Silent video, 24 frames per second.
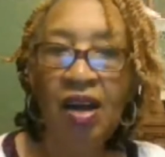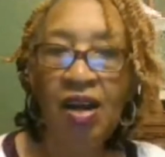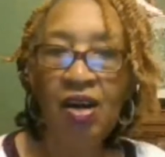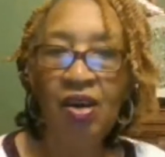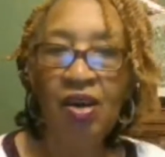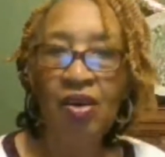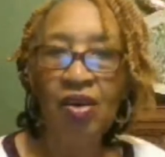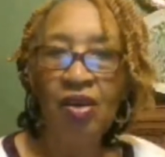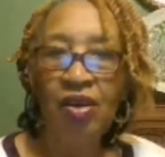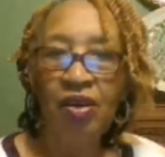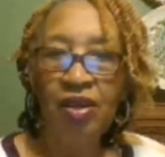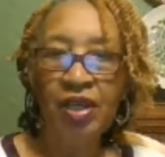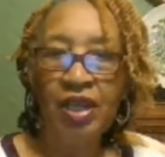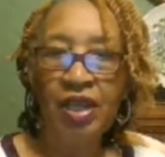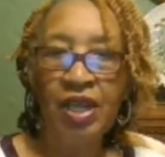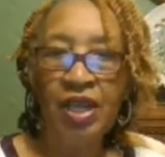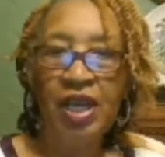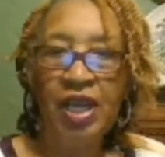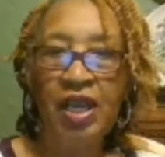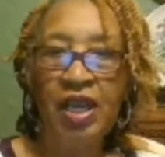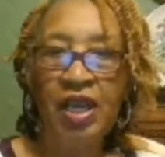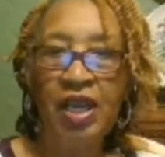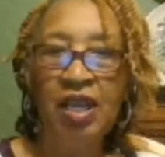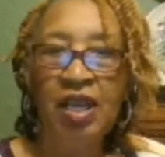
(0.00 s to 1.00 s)
Oh,
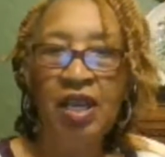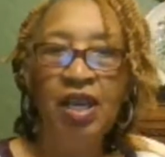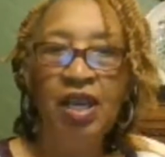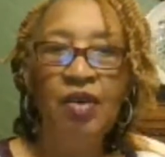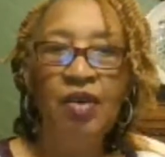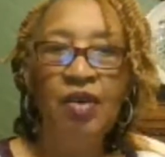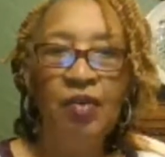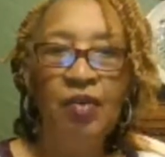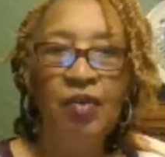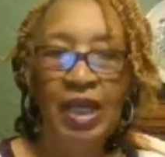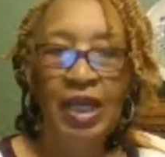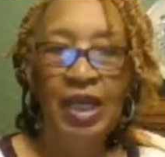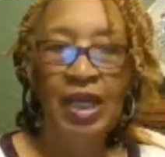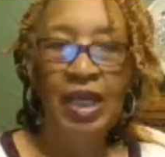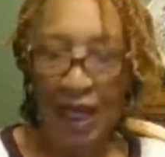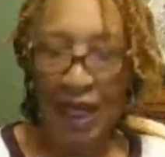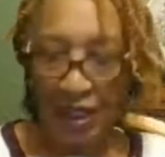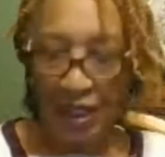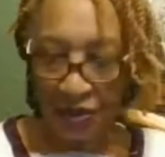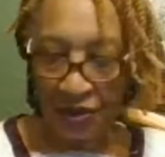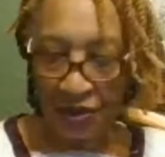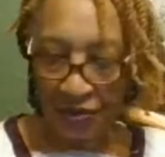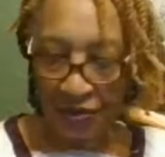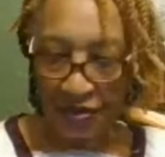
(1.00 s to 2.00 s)
okay. Well,
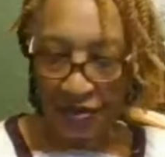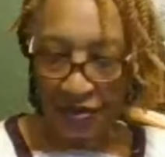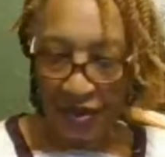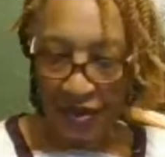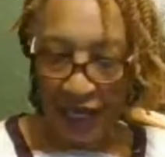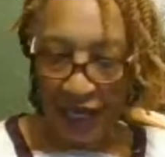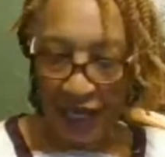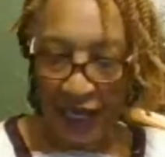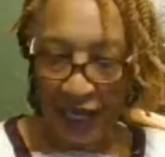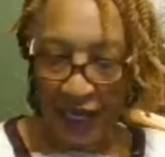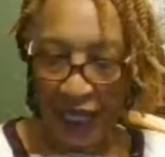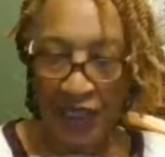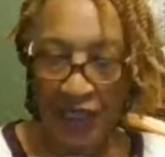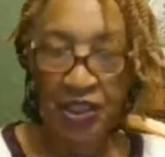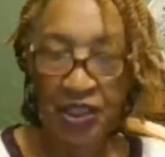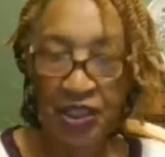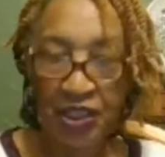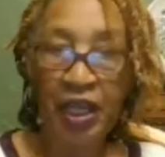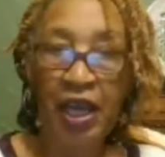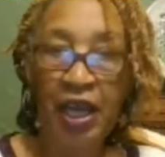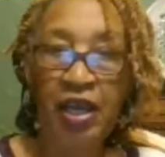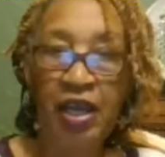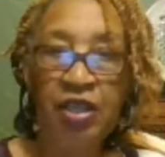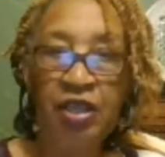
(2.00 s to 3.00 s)
I gotta
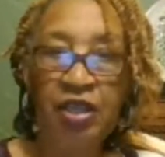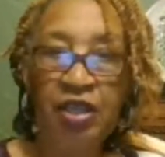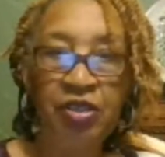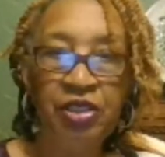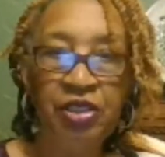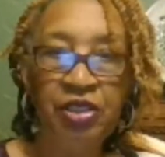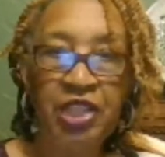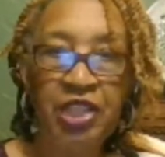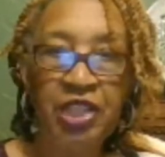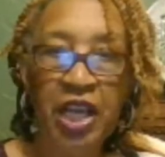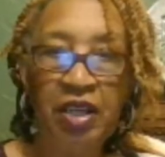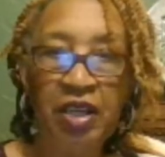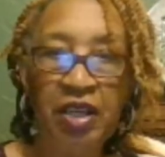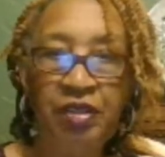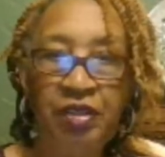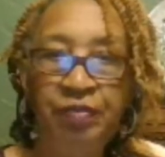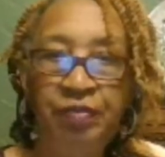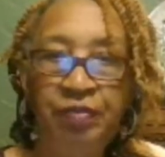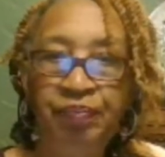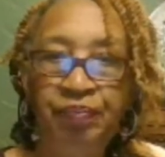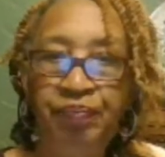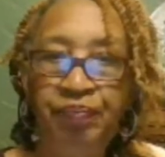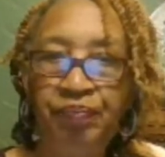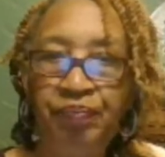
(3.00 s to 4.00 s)
check out your
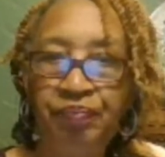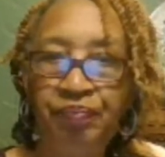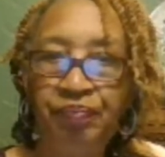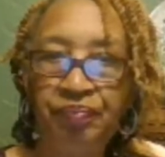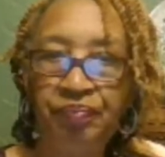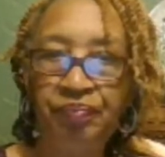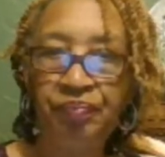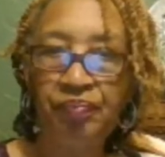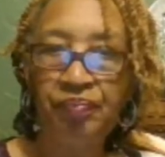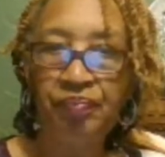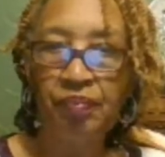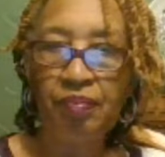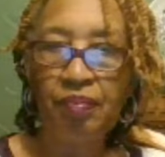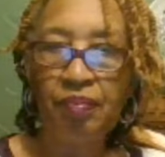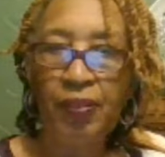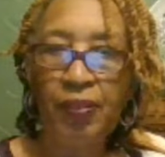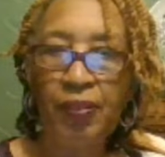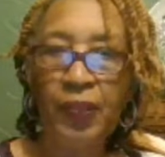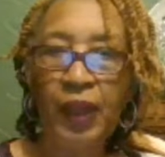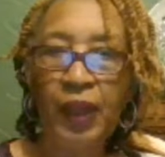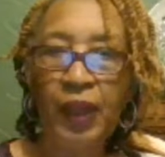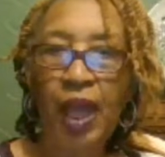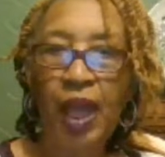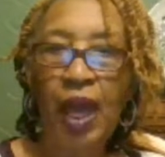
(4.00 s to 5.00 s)
channel.
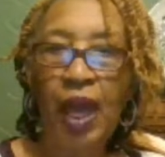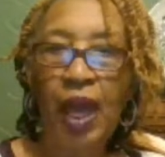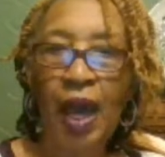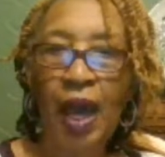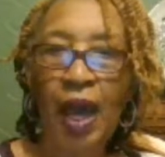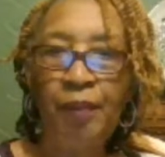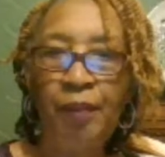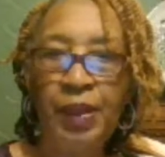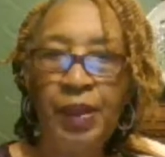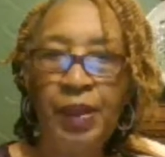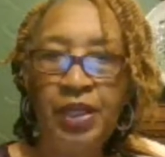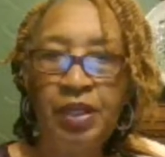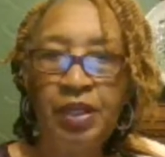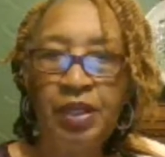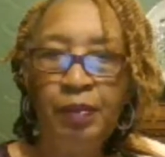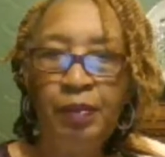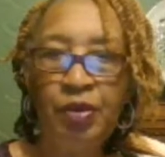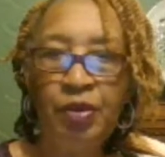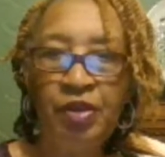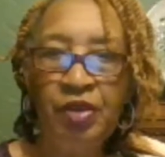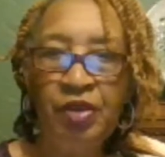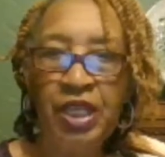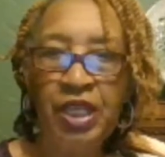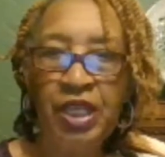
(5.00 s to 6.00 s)
I've been to
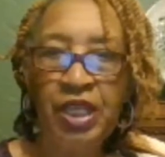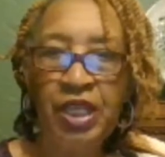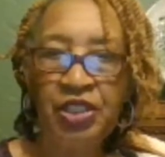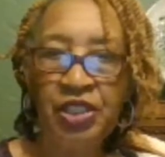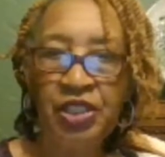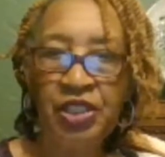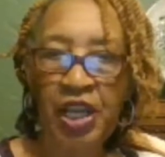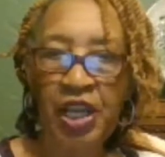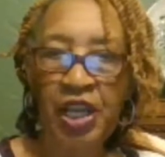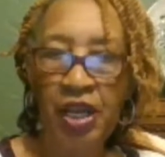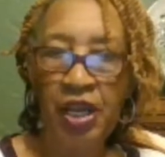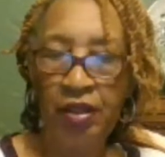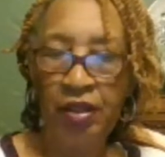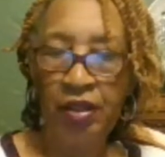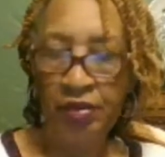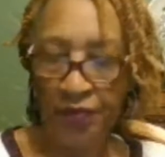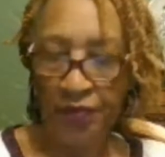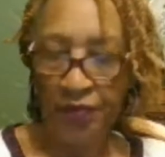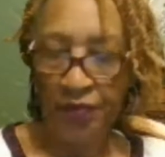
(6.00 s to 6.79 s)
Marie's channel.